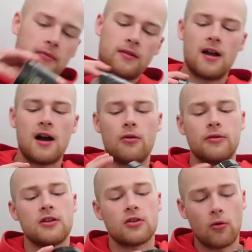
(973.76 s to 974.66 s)
Now
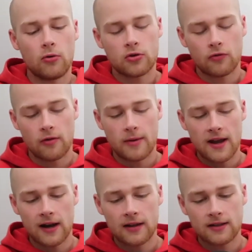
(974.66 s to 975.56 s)
these are also from
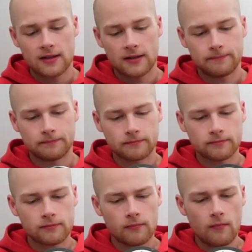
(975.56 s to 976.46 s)
A-List.
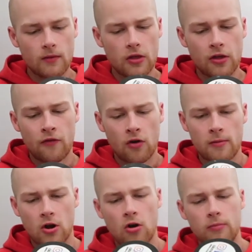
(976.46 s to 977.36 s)
They're
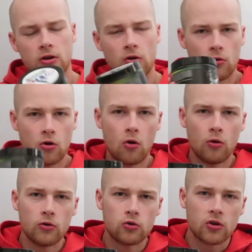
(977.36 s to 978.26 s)
from a company called
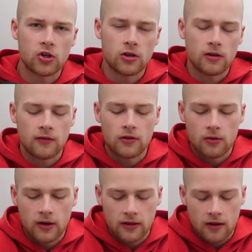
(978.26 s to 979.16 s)
Core Nutrition. If you
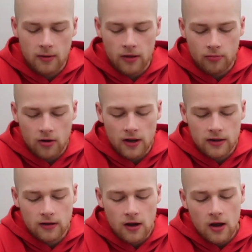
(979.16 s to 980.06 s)
know anything about the
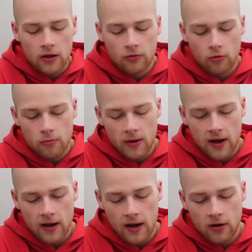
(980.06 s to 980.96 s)
brand, they're run
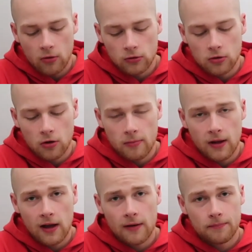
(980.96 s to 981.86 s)
by a guy called Doug
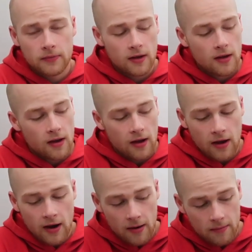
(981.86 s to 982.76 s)
Miller.
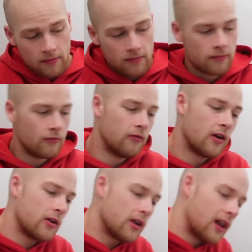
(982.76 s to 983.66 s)

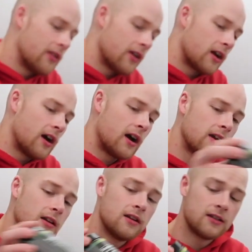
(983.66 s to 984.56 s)
Very clever
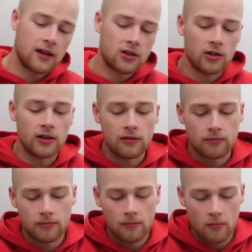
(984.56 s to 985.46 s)
guy. He's actually
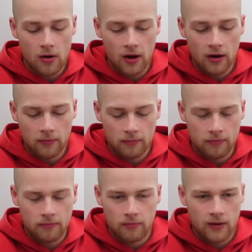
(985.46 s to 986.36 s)

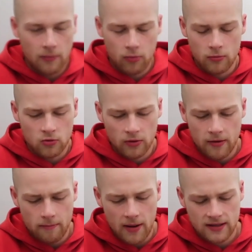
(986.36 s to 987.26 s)
like probably one
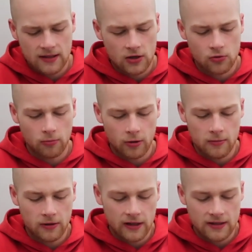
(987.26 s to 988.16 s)
of the best natural
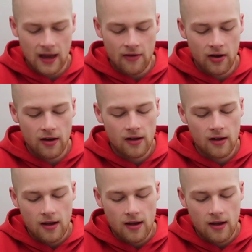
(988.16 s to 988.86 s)
bodybuilders ever.